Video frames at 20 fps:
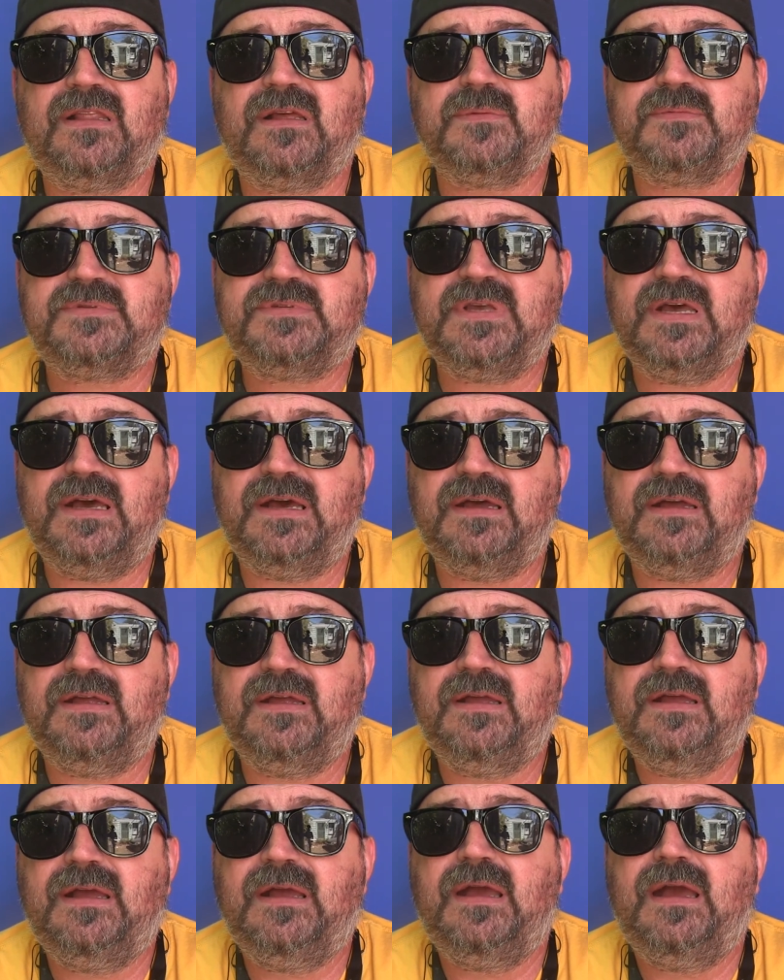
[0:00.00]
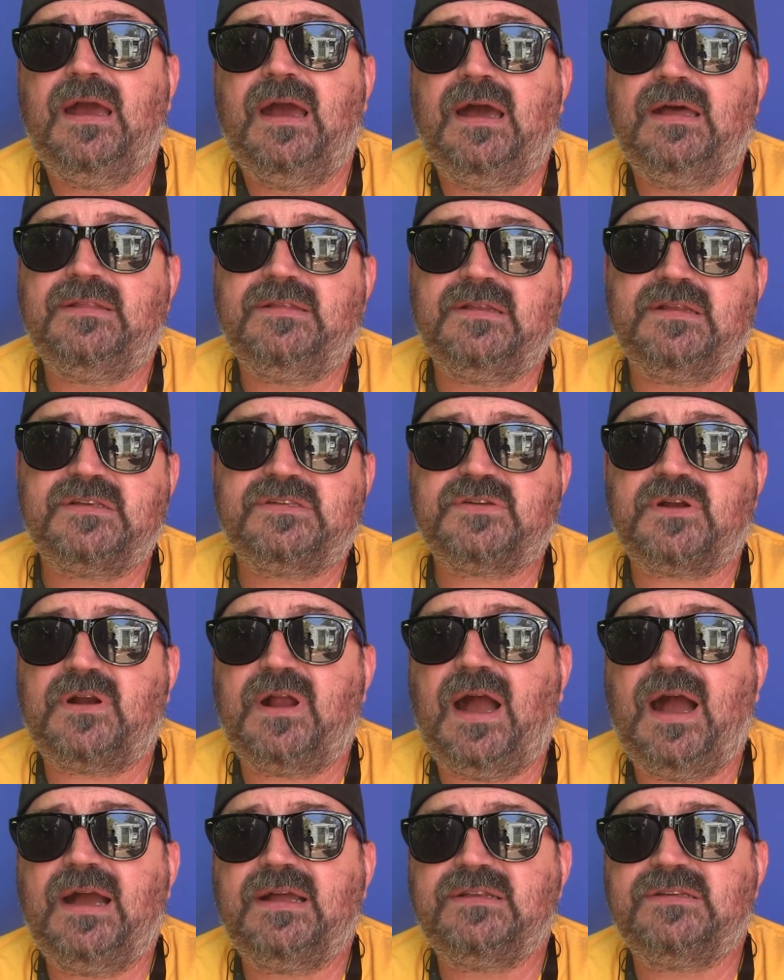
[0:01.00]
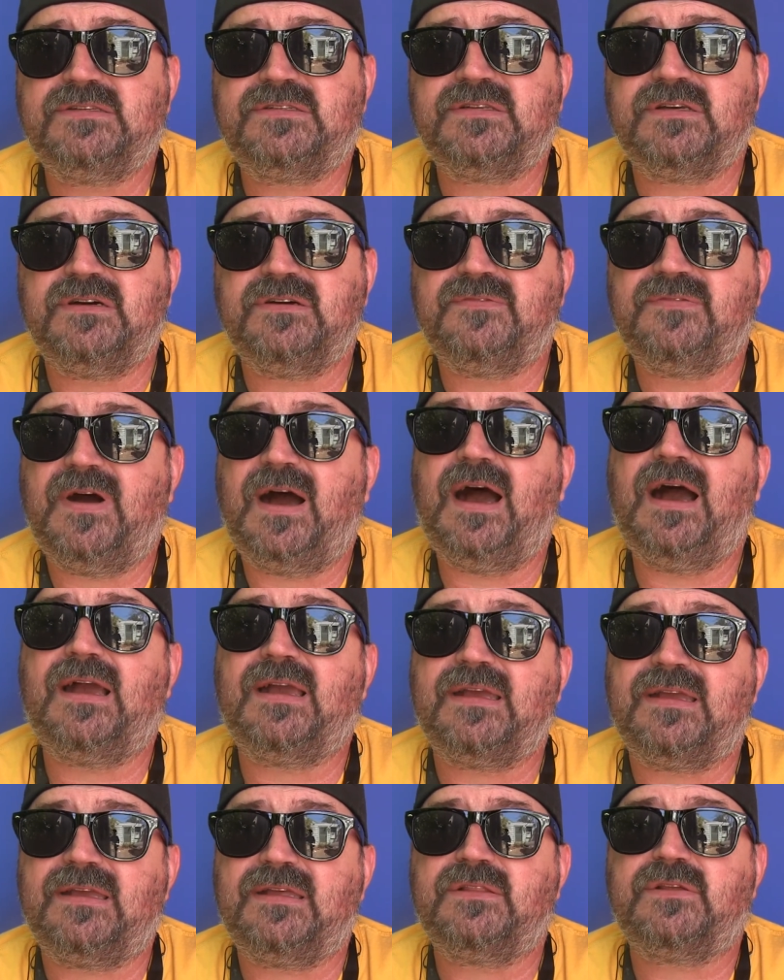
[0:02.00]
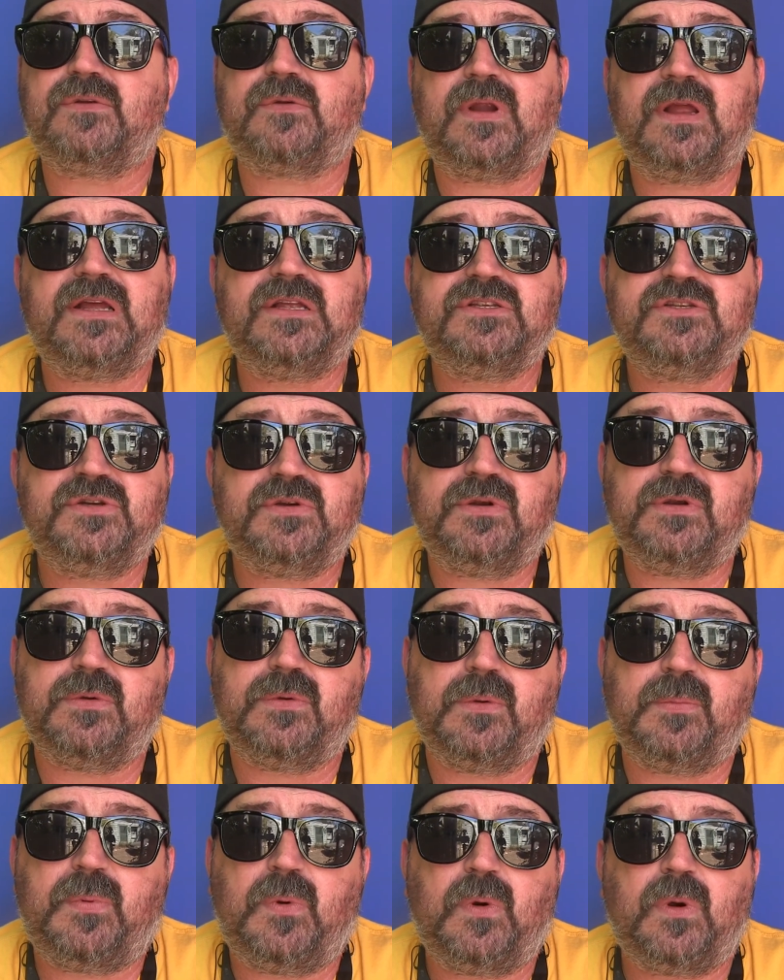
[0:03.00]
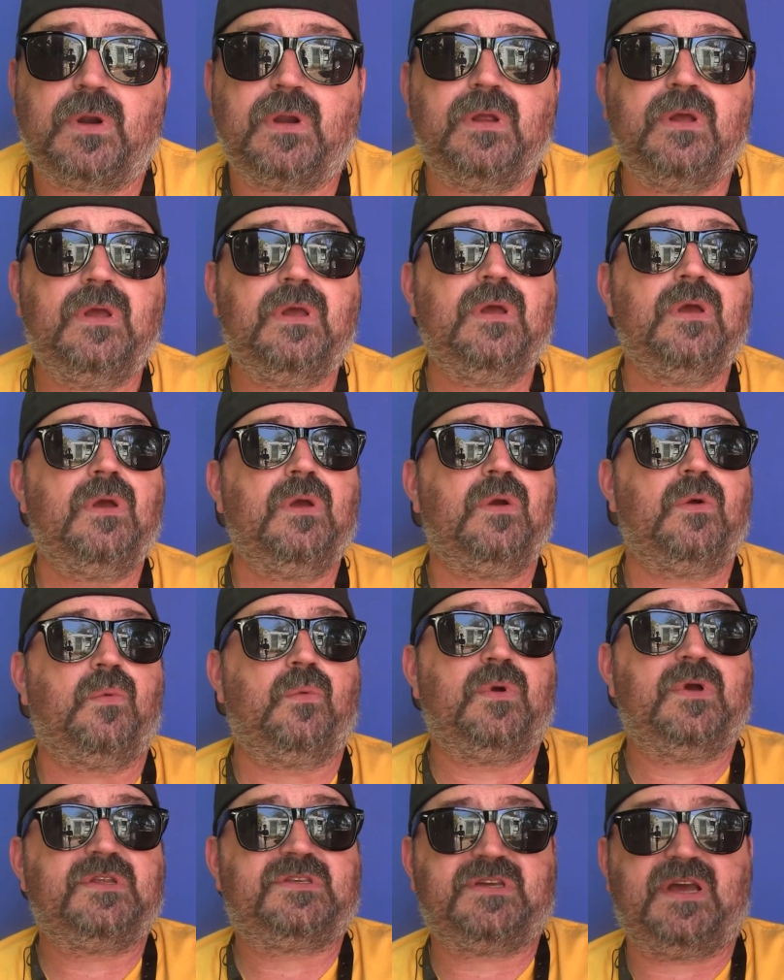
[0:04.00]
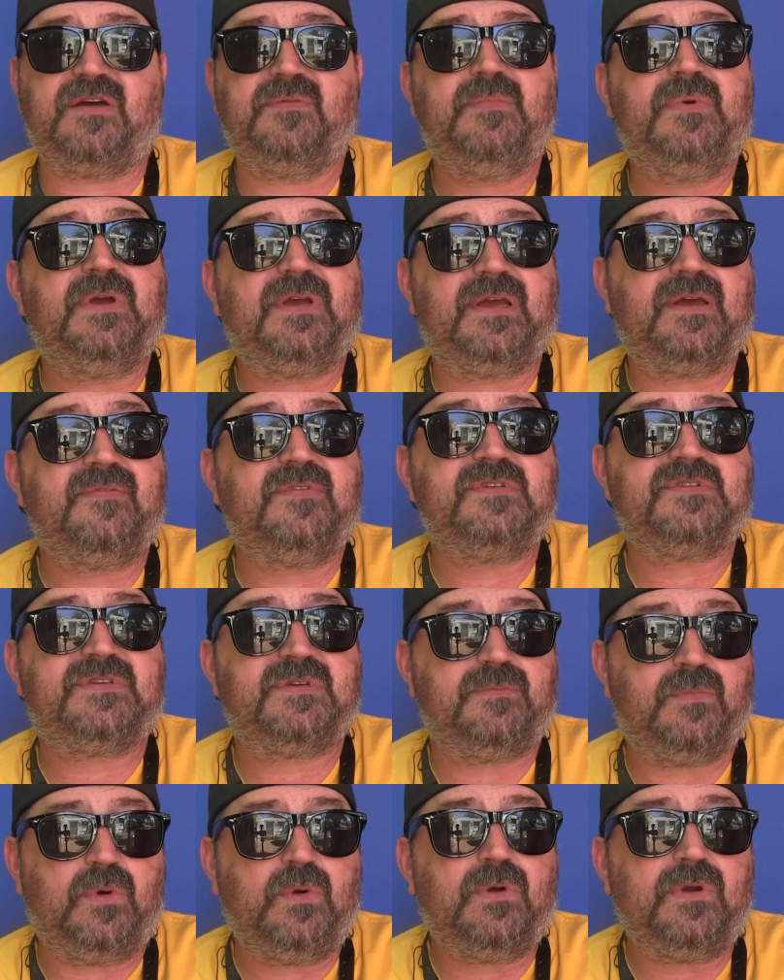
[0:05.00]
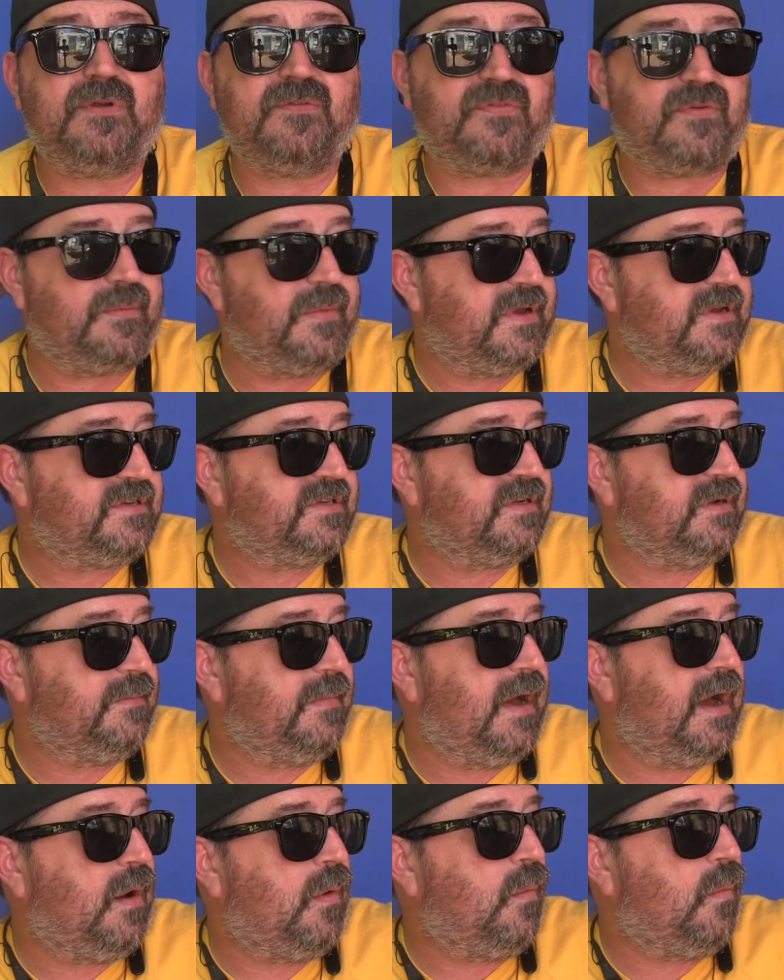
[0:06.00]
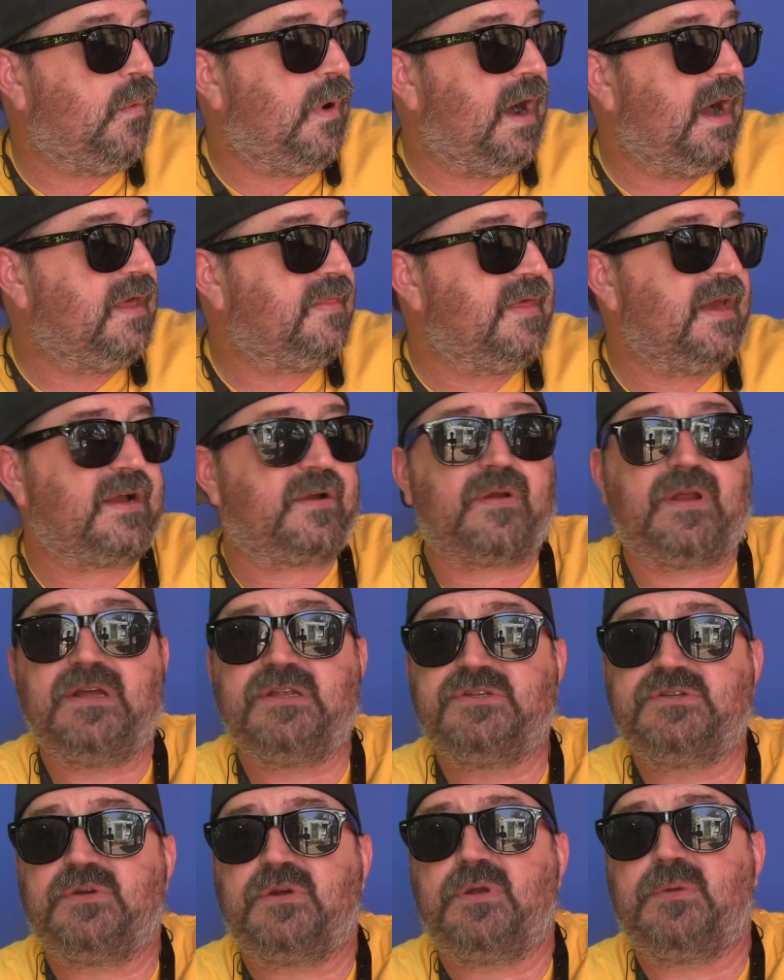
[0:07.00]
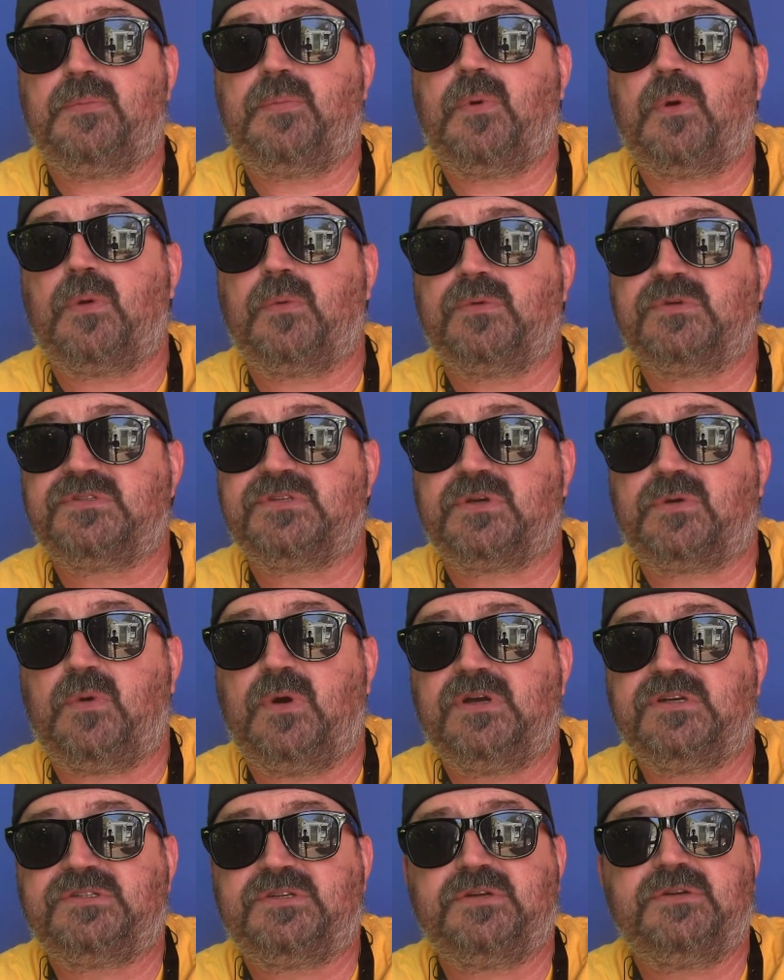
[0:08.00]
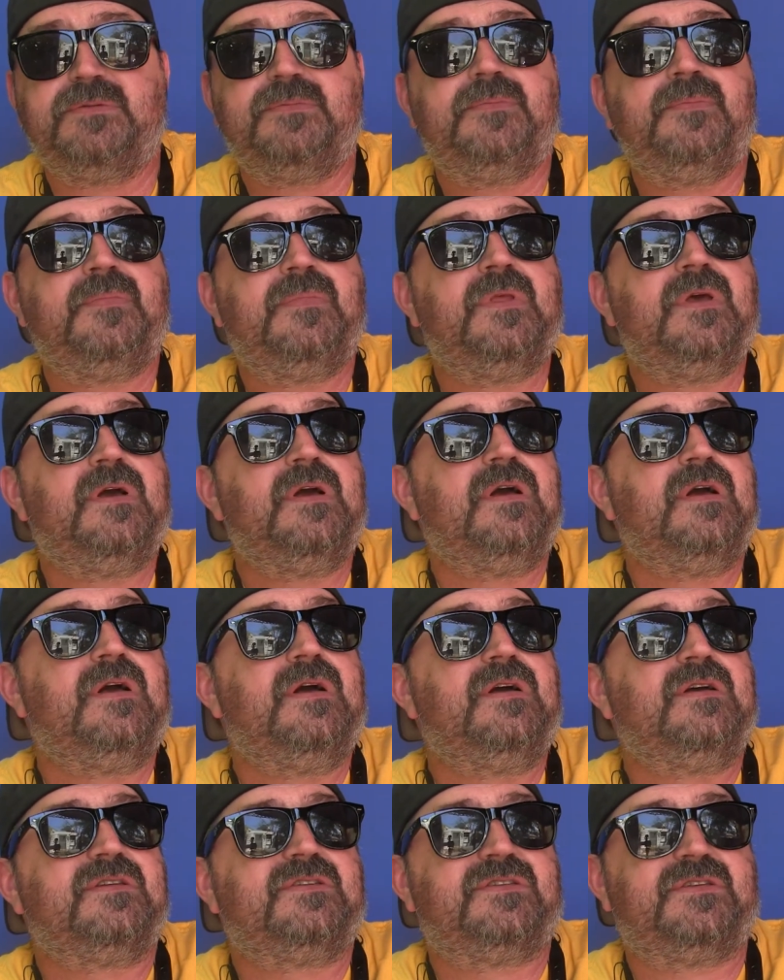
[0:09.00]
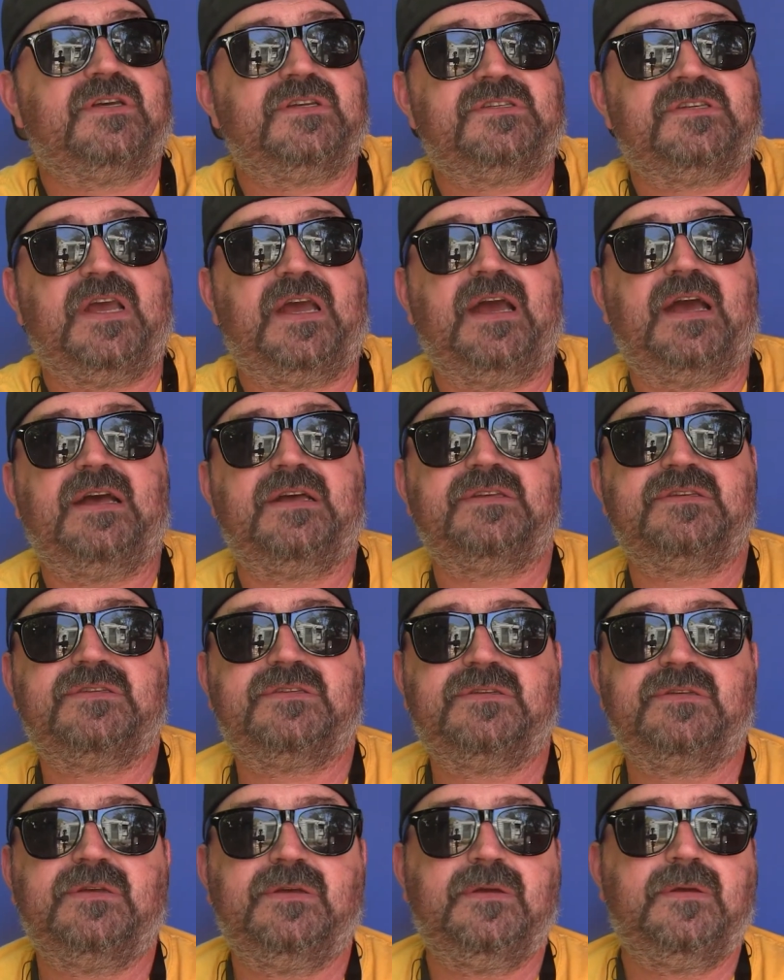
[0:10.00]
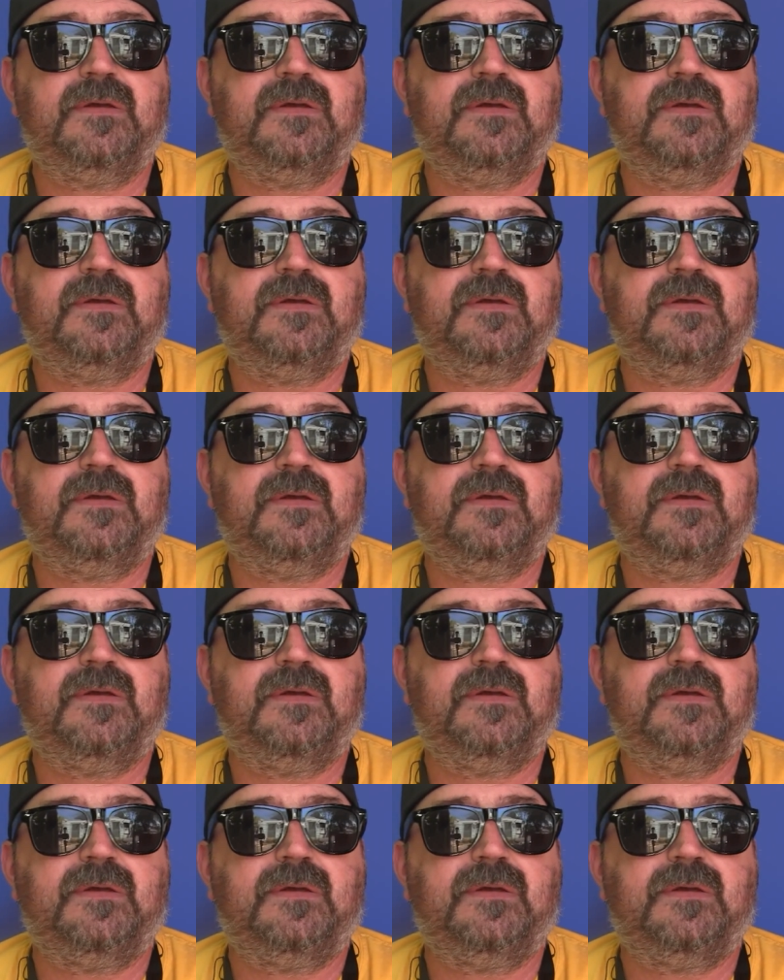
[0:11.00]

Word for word: upset, and then they start hiding stuff, i.e., the grand jury report, which I've been given some more information about why that grand jury report was sequestered, such as